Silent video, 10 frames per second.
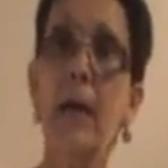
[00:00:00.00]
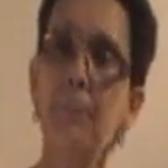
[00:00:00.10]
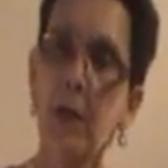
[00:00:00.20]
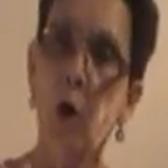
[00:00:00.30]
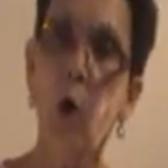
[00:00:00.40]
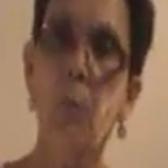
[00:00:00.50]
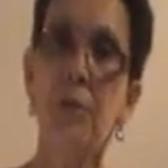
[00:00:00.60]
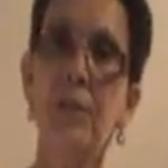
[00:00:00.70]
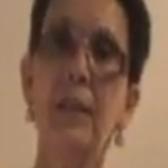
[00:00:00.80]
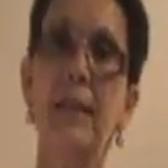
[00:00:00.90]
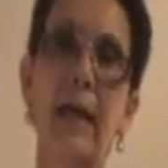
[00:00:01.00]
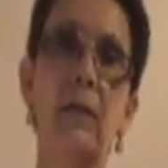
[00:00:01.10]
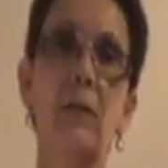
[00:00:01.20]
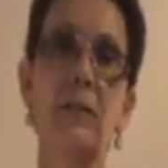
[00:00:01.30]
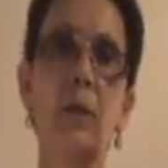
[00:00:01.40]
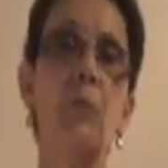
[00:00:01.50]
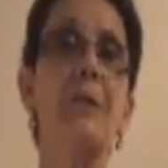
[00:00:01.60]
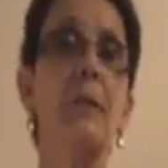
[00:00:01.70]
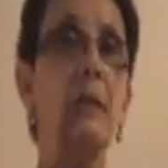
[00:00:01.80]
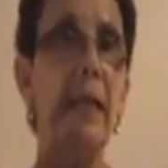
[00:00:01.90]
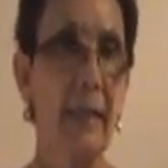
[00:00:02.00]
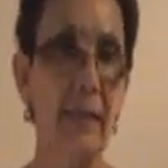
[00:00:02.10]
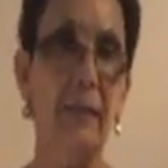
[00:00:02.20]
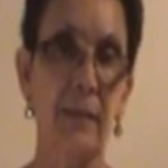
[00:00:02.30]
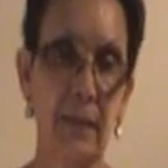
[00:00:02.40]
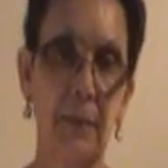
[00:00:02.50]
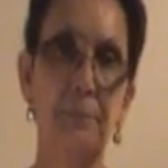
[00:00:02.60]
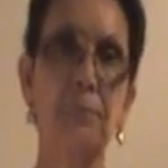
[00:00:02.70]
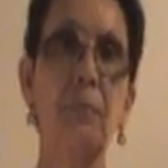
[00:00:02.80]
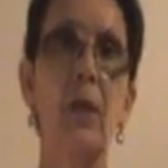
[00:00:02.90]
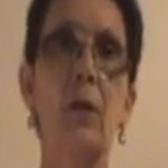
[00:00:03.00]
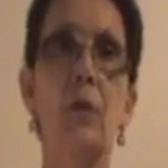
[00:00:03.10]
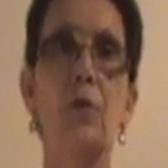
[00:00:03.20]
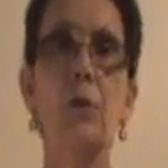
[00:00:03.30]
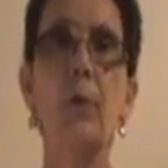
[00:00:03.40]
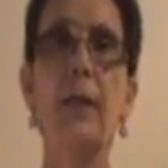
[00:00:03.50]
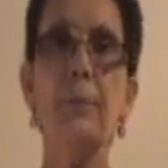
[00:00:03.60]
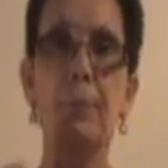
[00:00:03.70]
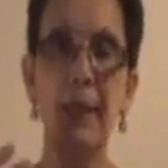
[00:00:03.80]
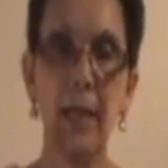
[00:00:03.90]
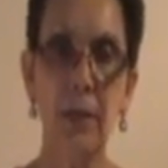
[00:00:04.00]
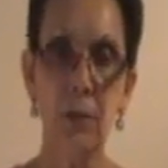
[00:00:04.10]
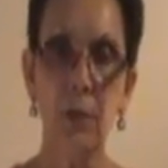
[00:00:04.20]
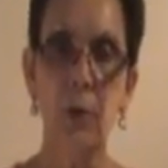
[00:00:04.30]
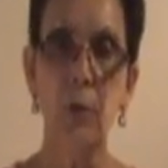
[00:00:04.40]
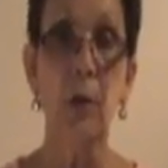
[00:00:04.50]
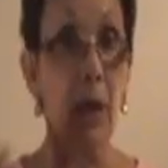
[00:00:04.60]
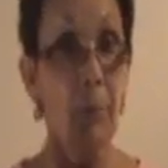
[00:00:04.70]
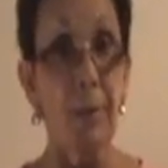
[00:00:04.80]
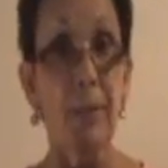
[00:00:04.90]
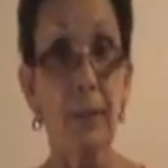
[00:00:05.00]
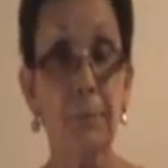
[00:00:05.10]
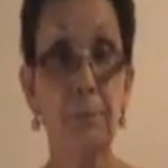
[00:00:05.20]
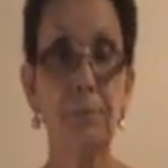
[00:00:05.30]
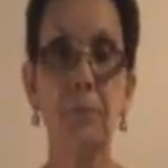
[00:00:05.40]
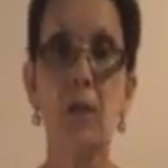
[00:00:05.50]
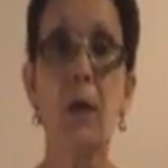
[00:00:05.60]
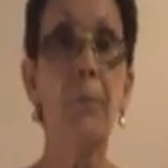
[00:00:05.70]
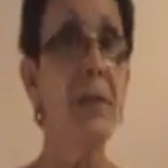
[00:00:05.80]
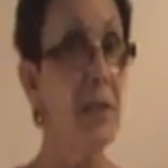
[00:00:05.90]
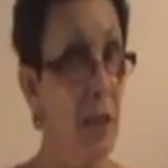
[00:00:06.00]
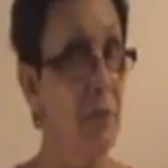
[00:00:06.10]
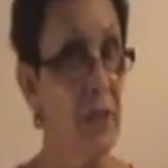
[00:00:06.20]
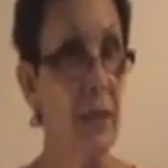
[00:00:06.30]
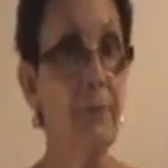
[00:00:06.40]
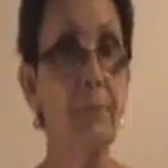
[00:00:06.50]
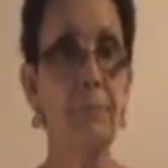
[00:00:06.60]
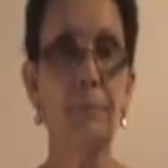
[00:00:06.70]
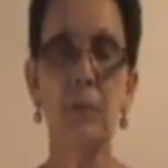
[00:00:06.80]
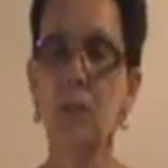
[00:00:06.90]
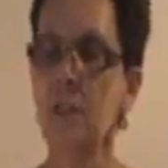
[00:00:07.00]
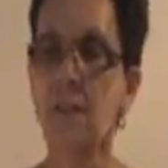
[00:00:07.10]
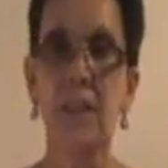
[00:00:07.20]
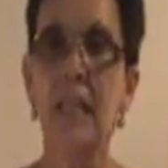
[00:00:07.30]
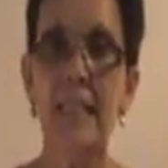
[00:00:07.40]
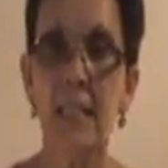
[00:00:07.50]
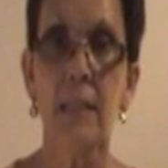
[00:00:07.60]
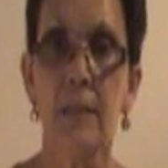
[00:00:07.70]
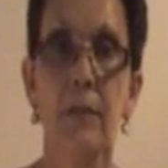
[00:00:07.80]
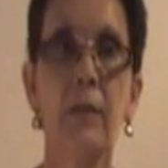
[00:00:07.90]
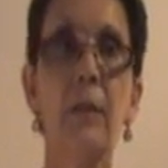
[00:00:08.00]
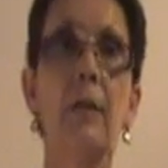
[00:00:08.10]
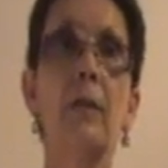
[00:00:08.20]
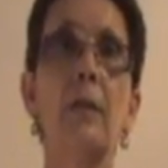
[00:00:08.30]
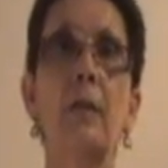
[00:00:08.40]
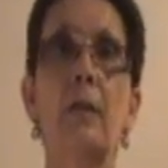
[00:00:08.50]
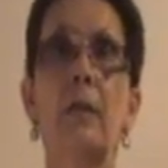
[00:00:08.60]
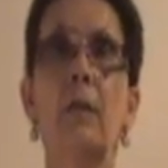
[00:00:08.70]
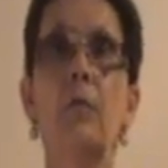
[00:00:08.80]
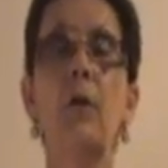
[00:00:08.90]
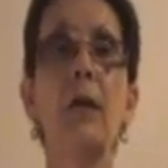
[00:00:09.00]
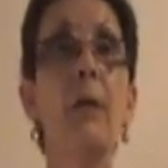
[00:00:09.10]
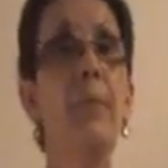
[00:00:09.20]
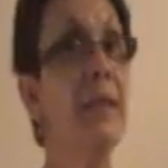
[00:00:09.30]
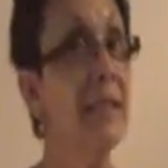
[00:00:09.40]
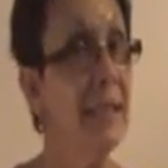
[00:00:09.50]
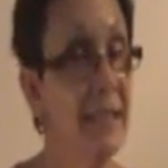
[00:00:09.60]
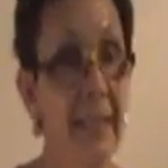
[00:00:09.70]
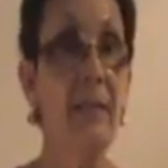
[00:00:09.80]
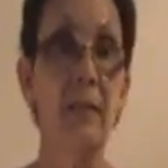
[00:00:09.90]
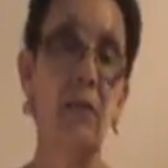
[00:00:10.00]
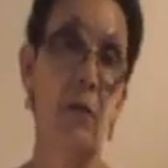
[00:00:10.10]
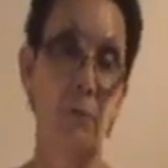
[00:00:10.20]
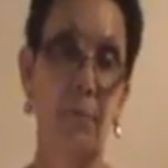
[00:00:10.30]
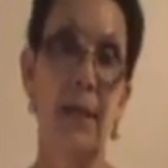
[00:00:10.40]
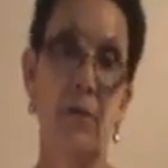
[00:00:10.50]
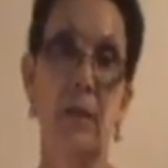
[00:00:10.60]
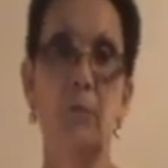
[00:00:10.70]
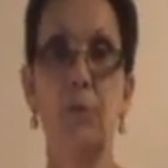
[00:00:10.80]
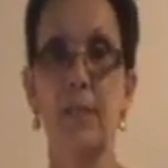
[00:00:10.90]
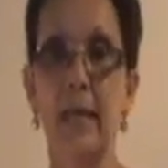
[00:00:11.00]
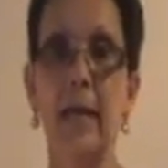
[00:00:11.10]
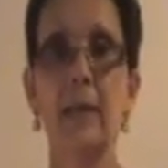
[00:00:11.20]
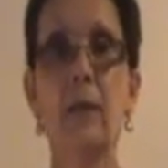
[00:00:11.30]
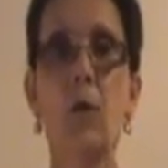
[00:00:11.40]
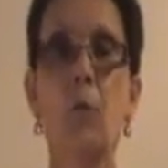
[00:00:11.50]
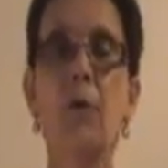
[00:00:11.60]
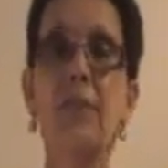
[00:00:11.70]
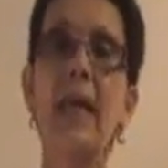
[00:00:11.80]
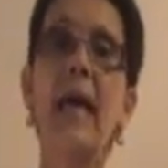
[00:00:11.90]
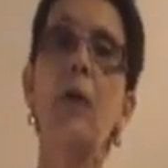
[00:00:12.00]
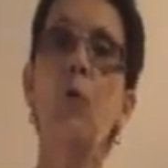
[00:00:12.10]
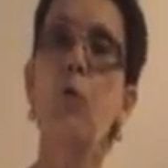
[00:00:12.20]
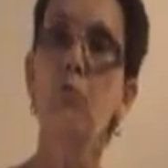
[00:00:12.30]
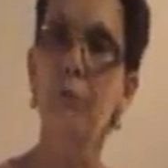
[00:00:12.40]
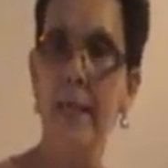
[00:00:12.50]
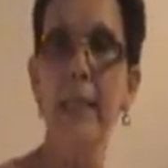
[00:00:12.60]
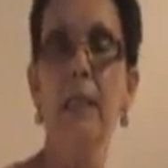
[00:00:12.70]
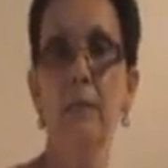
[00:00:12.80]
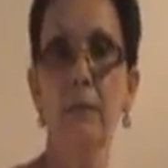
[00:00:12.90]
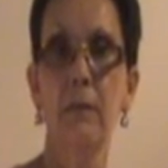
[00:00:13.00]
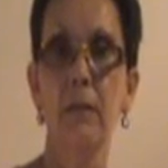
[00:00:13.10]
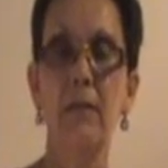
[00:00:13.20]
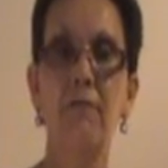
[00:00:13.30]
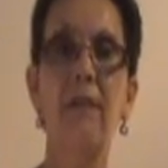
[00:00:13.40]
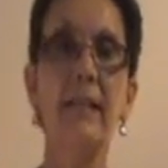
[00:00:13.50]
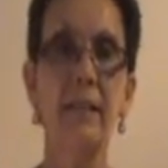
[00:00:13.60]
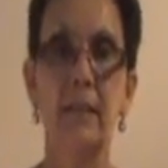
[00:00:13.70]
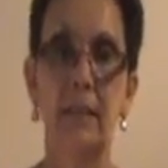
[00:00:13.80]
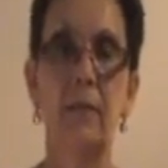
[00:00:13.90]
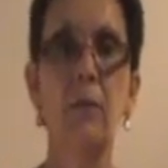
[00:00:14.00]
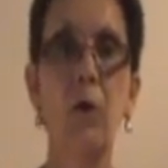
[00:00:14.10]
my hope was to get someone to license it. So I began to go to companies. Companies loved it. It's not that they didn't. What companies didn't love about it was that what they had already invested in,